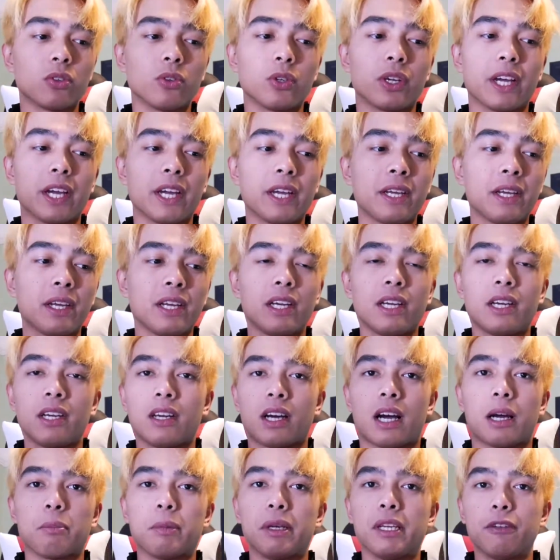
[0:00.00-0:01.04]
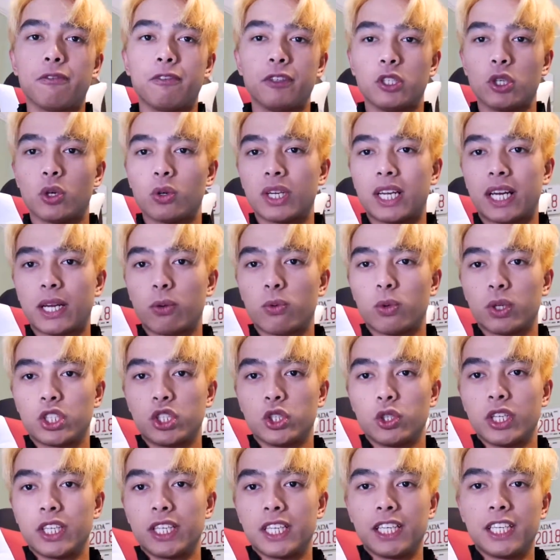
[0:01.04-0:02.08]
Okay? I mean if you don't like what
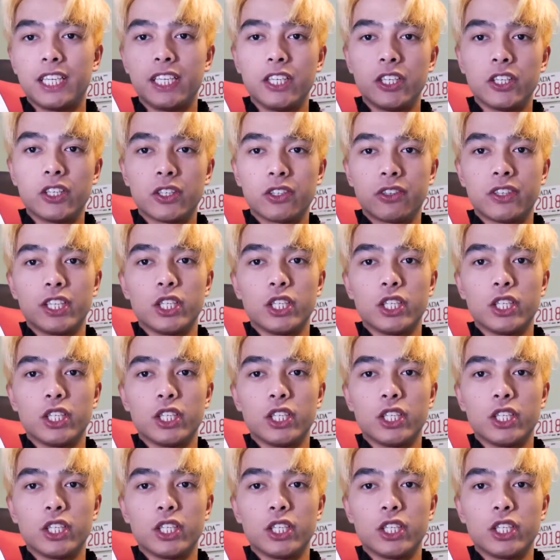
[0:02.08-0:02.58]
you're going to hear,